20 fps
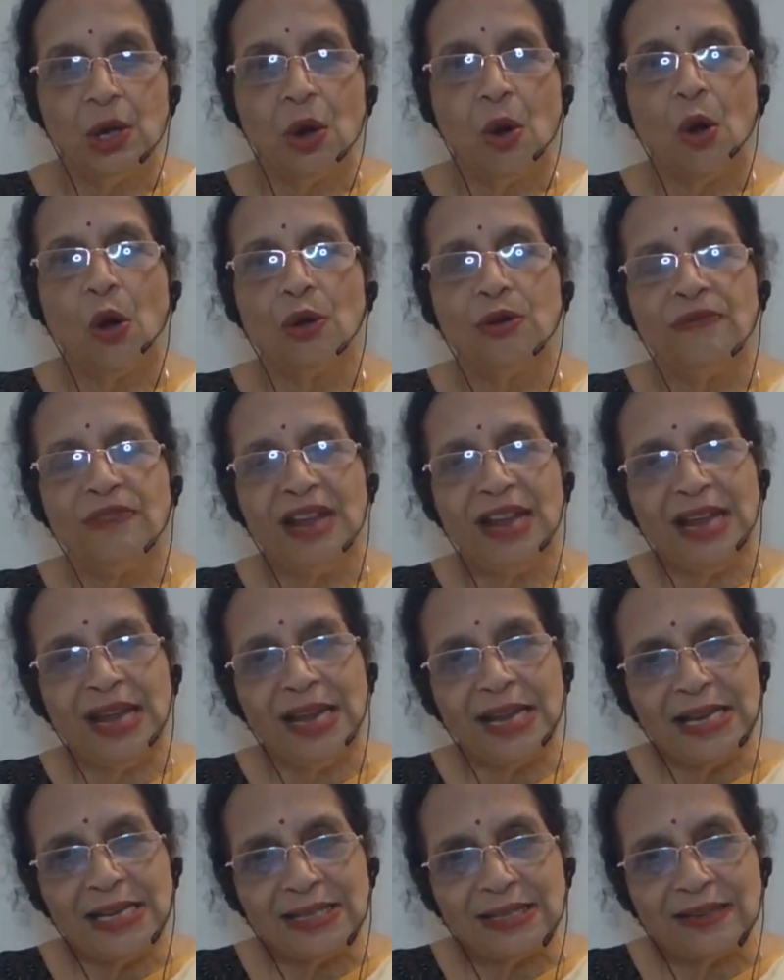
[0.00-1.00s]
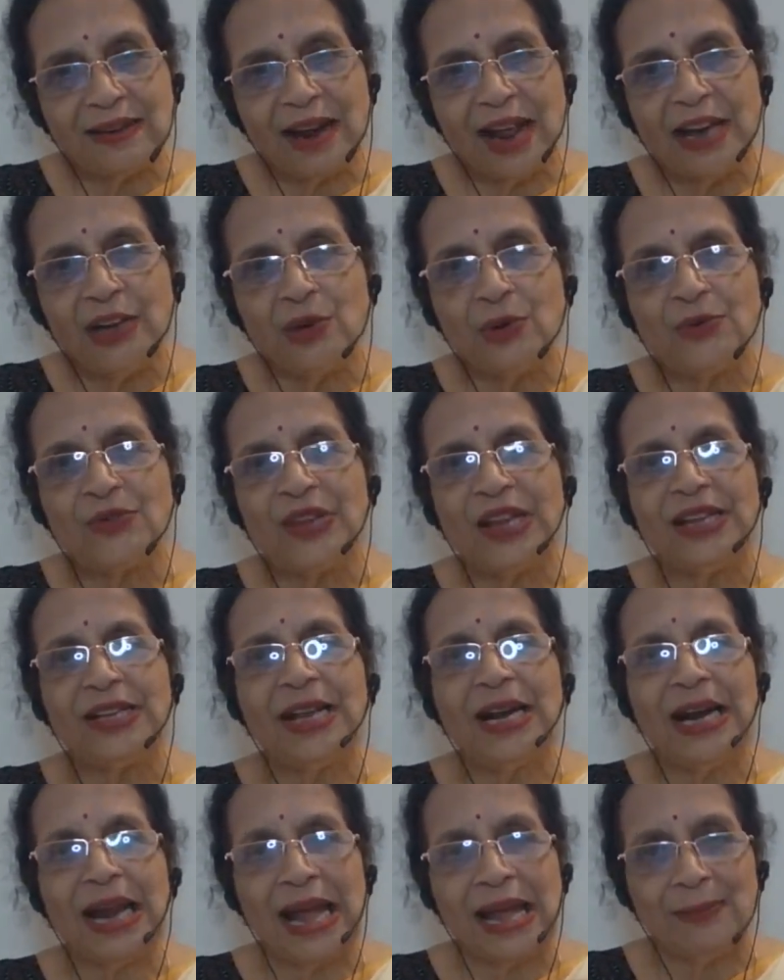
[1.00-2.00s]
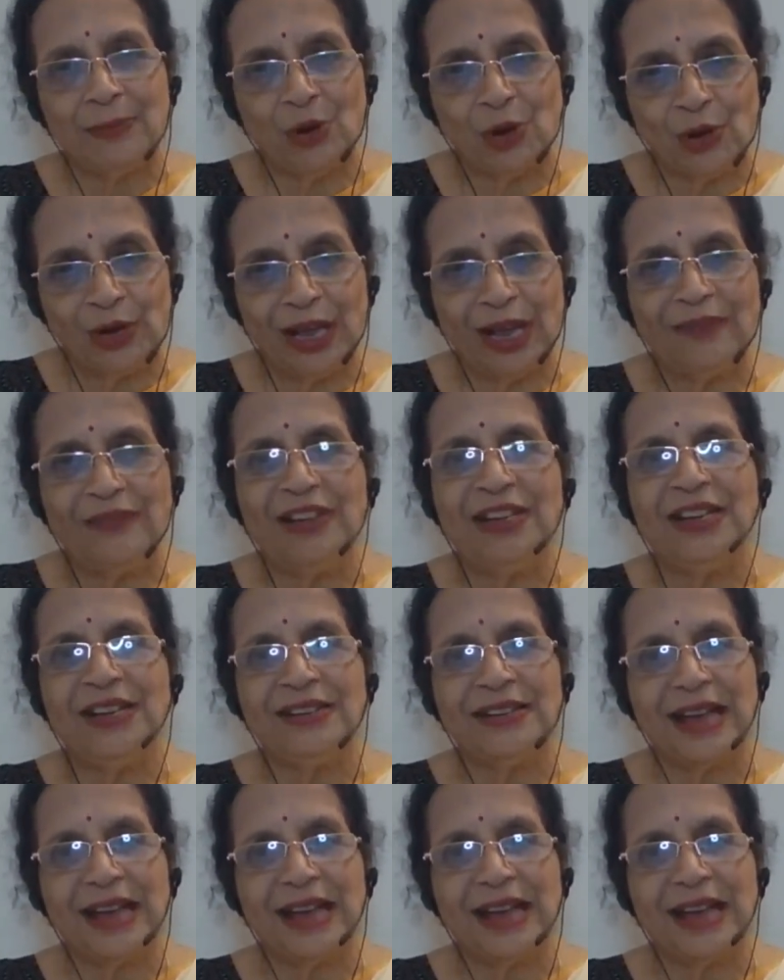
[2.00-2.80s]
always trying to say that I am not having this,